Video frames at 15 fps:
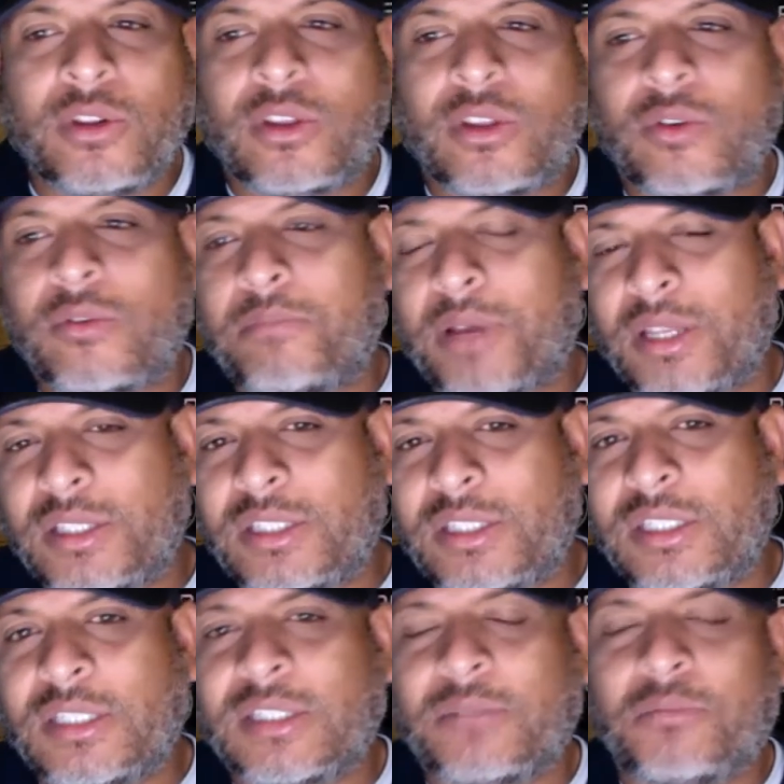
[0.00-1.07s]
throwing
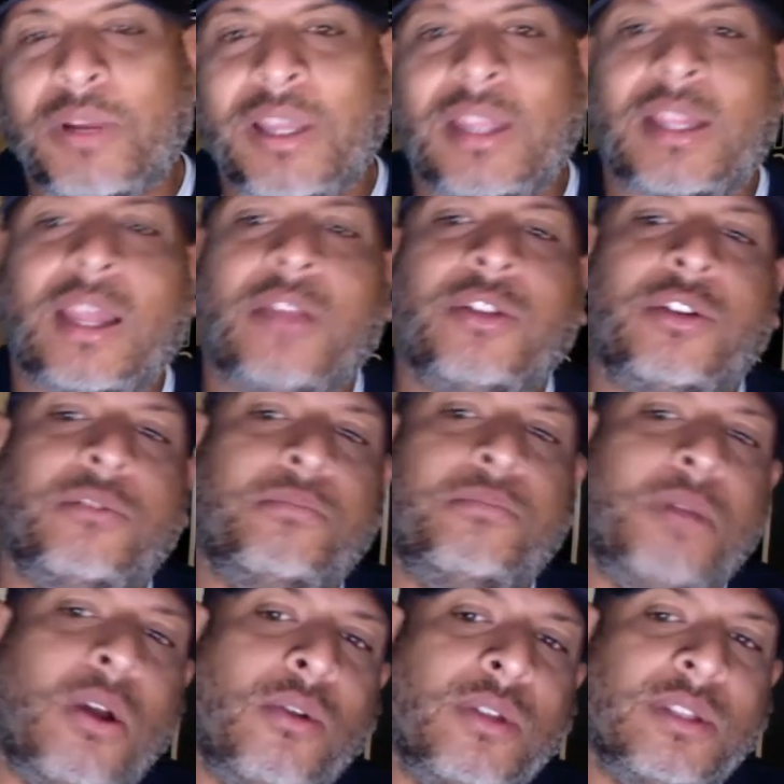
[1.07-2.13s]
punches, and breaking down their
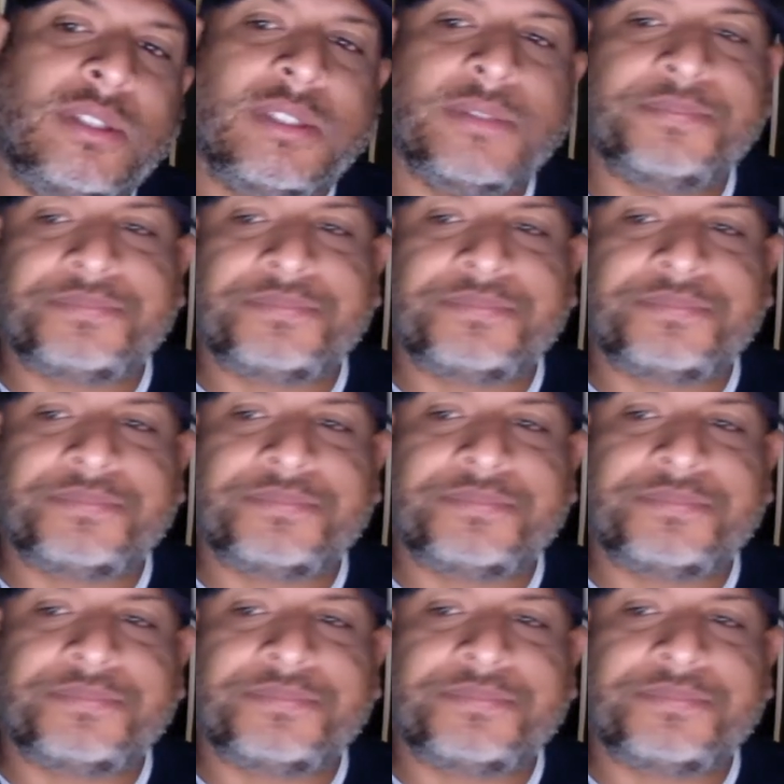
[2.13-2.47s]
opponents.